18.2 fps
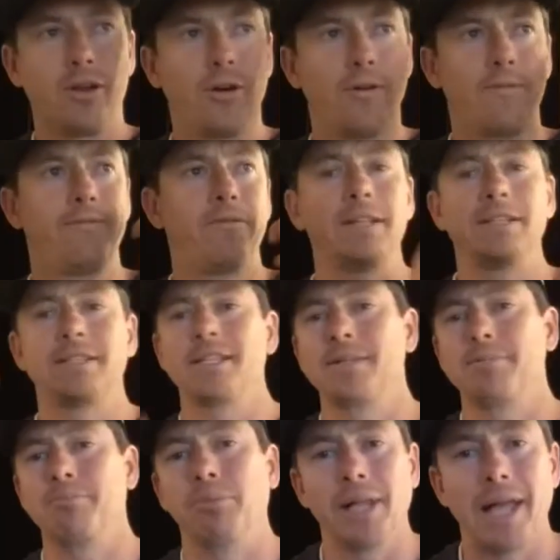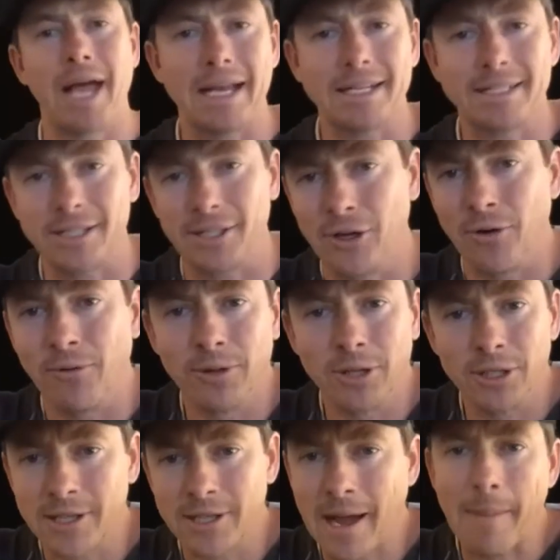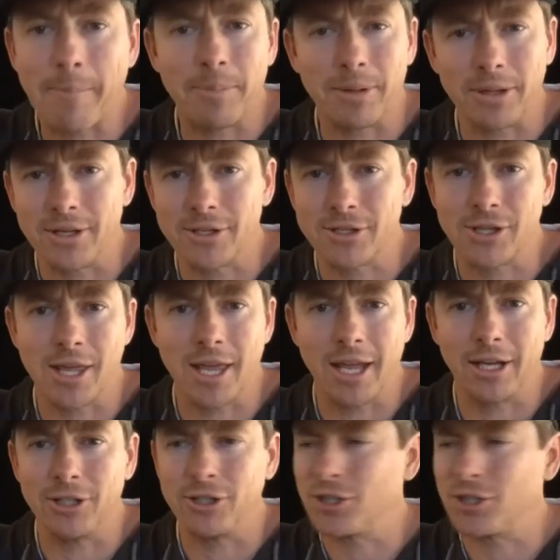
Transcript: fences blasting over the top of this thing